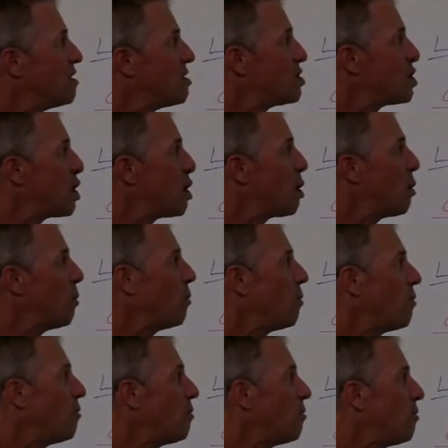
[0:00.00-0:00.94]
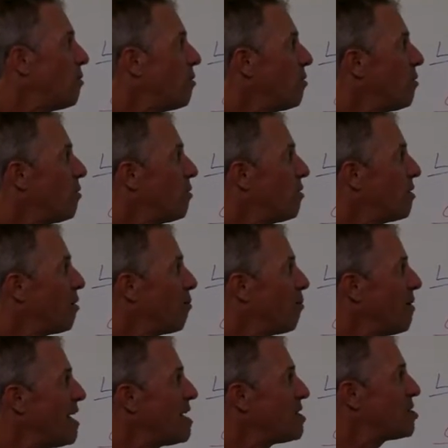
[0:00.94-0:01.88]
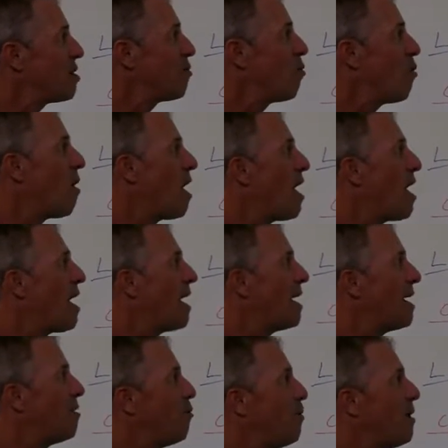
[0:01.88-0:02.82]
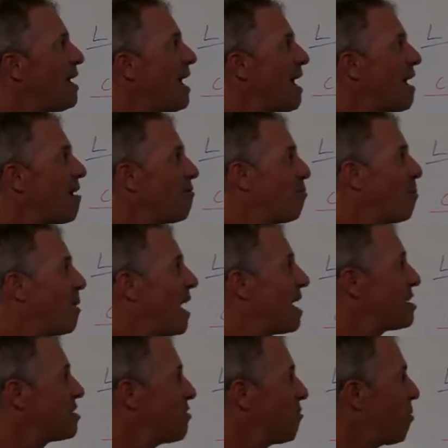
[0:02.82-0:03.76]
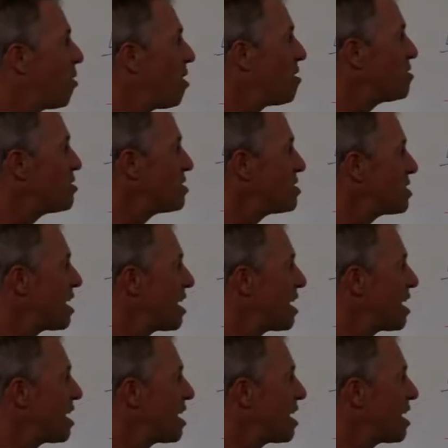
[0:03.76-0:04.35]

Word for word: so the reason why we have passive margins,